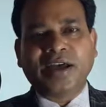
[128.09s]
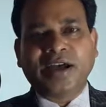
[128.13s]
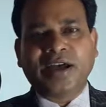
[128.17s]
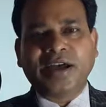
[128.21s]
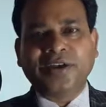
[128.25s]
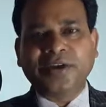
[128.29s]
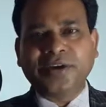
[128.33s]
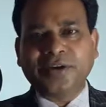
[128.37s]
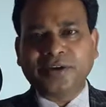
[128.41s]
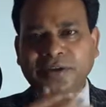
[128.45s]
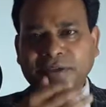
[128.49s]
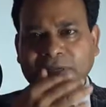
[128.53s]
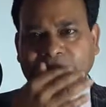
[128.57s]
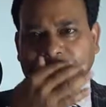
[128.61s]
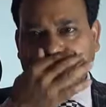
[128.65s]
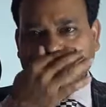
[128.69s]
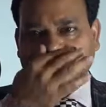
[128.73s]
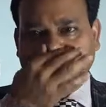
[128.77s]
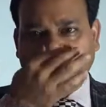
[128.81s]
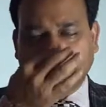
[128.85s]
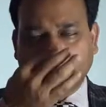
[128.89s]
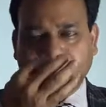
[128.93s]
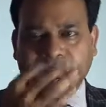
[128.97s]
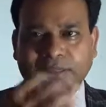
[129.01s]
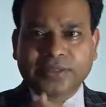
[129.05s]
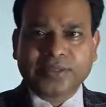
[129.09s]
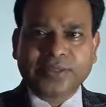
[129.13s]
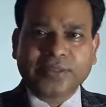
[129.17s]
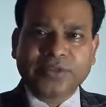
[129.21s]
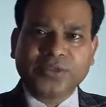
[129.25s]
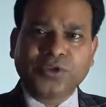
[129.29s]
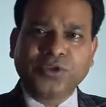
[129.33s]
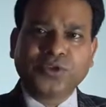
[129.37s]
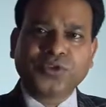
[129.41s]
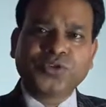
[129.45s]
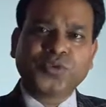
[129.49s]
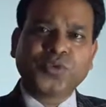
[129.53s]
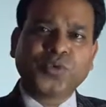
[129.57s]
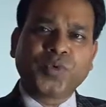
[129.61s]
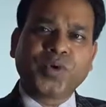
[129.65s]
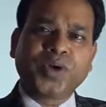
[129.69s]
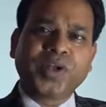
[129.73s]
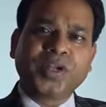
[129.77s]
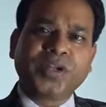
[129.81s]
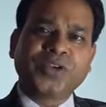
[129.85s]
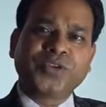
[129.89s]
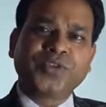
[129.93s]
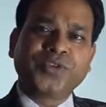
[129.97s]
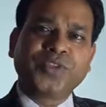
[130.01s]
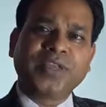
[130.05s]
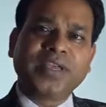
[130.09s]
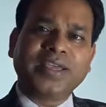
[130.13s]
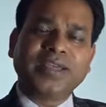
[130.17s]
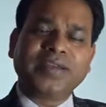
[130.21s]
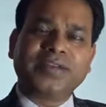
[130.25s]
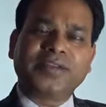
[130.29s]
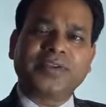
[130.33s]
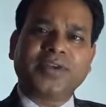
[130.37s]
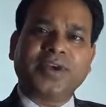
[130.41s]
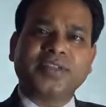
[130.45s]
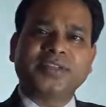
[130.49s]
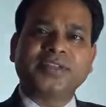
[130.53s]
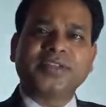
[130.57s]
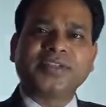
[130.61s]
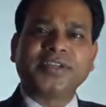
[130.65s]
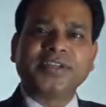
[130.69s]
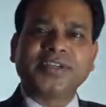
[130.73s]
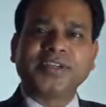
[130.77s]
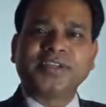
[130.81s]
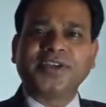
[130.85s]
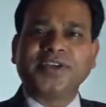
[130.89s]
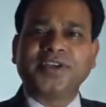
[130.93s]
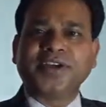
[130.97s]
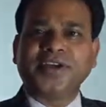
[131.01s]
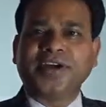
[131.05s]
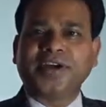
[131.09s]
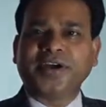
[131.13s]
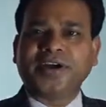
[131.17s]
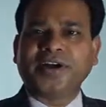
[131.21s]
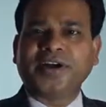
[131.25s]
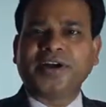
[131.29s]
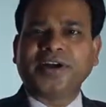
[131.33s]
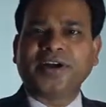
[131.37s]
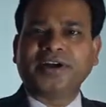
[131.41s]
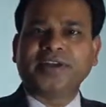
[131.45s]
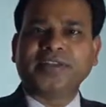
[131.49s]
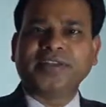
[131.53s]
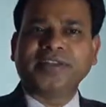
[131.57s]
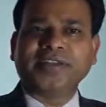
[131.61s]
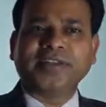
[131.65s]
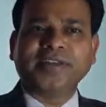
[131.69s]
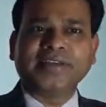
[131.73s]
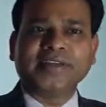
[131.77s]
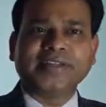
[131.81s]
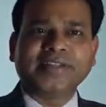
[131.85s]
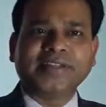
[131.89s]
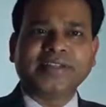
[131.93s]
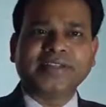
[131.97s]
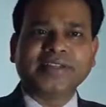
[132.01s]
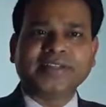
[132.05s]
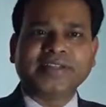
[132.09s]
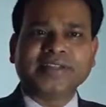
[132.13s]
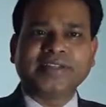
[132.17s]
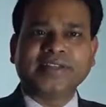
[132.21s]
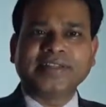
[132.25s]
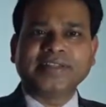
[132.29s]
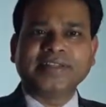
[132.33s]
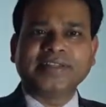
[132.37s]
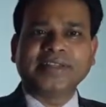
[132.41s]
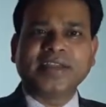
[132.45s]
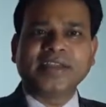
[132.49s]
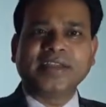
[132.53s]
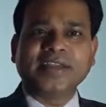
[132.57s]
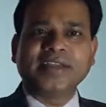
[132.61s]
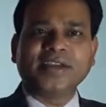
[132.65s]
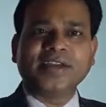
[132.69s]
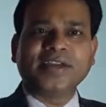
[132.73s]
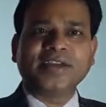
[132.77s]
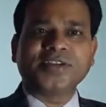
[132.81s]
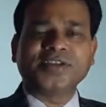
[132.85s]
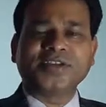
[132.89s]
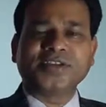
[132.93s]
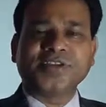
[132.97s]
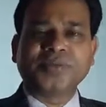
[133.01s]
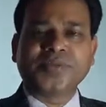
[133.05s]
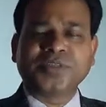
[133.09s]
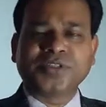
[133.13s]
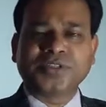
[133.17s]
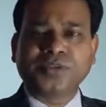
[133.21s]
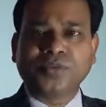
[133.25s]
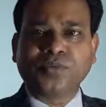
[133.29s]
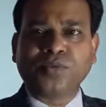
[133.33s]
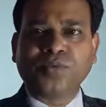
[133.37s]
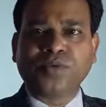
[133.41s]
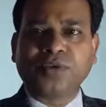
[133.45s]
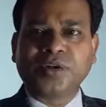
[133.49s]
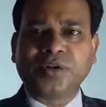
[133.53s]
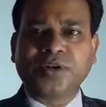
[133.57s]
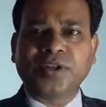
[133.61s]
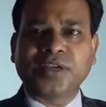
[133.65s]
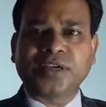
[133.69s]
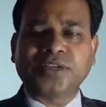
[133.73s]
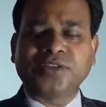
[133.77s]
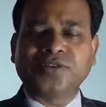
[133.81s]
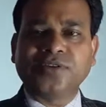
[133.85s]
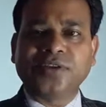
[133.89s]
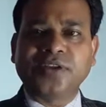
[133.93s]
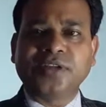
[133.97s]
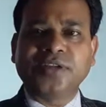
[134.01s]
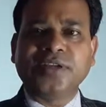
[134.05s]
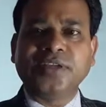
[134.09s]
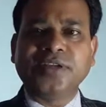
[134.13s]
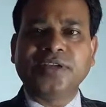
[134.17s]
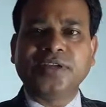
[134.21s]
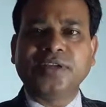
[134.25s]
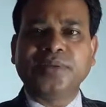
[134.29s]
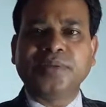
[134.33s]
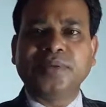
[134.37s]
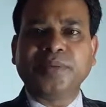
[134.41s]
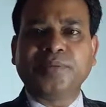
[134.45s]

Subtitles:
I know in those who are into the industry, there is a leadership is a word actually.